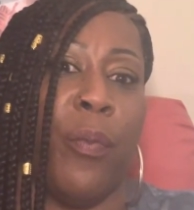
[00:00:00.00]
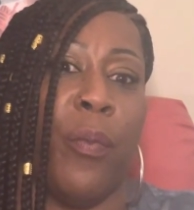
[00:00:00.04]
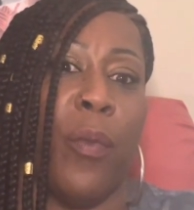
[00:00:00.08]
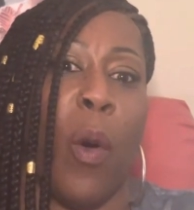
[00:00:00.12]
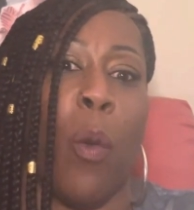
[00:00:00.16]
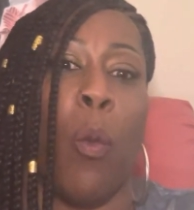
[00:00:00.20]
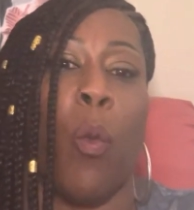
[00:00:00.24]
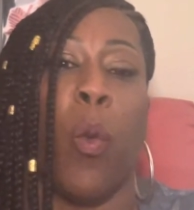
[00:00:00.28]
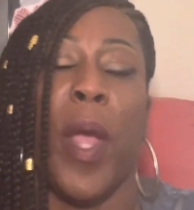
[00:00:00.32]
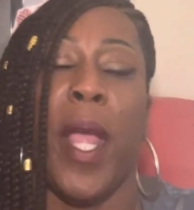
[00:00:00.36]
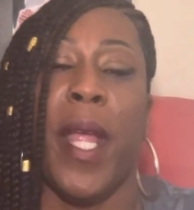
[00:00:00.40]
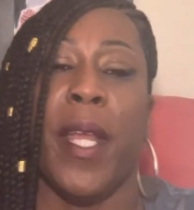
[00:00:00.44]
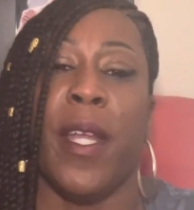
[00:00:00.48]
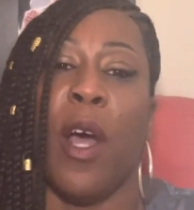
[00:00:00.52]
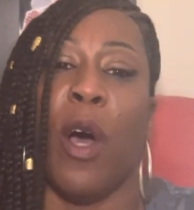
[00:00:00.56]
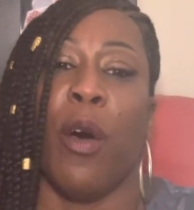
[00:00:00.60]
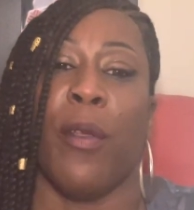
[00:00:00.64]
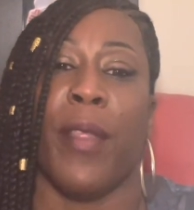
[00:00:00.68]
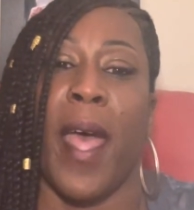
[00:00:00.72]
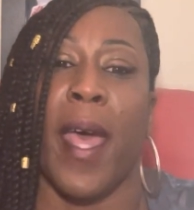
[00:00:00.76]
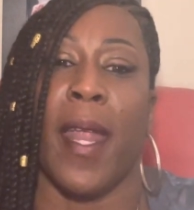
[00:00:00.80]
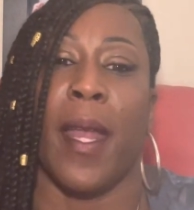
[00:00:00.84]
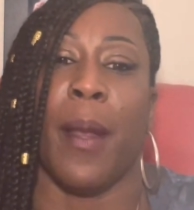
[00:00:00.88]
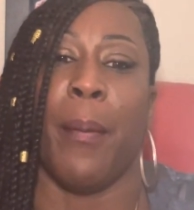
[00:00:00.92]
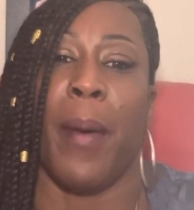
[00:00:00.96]
we know
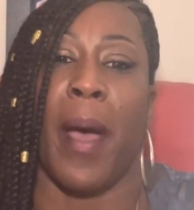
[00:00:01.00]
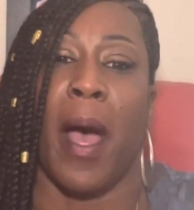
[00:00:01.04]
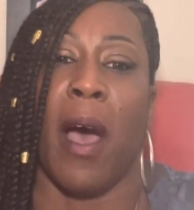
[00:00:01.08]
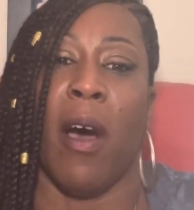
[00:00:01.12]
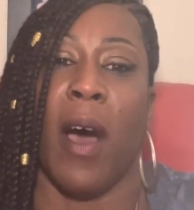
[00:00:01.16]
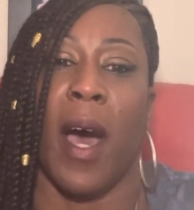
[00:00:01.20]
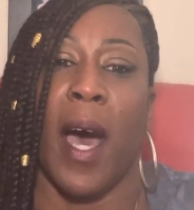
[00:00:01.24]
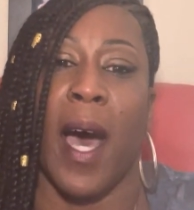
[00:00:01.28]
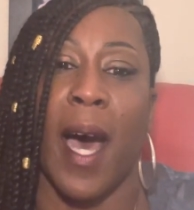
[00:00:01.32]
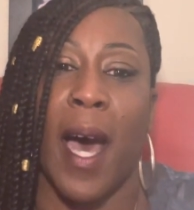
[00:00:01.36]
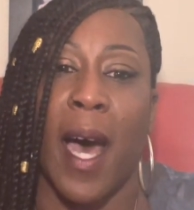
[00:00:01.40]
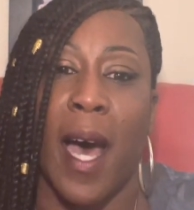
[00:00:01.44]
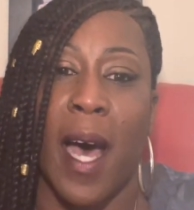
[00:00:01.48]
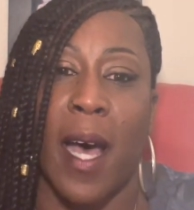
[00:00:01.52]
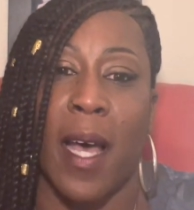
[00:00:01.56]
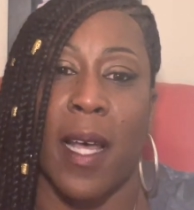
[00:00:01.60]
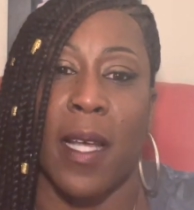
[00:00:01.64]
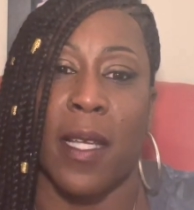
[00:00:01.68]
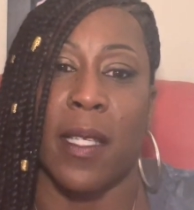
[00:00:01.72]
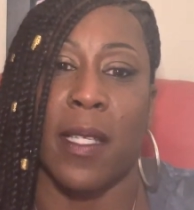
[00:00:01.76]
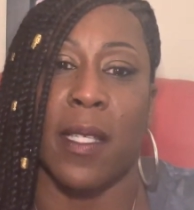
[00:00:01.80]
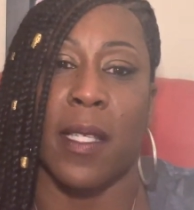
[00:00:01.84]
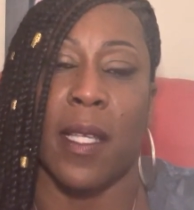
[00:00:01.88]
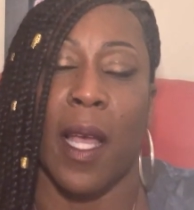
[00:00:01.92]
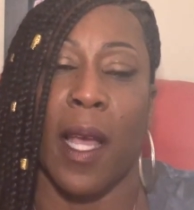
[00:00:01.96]
that about
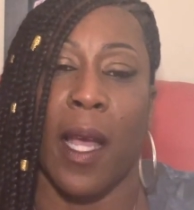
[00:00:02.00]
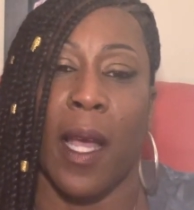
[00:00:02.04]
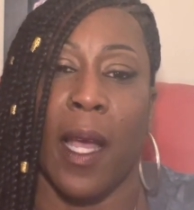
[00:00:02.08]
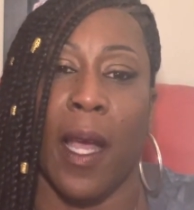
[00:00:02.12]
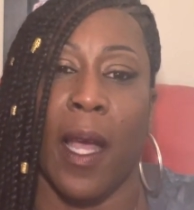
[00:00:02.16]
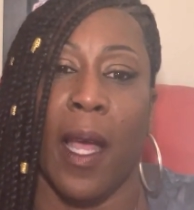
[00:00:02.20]
us.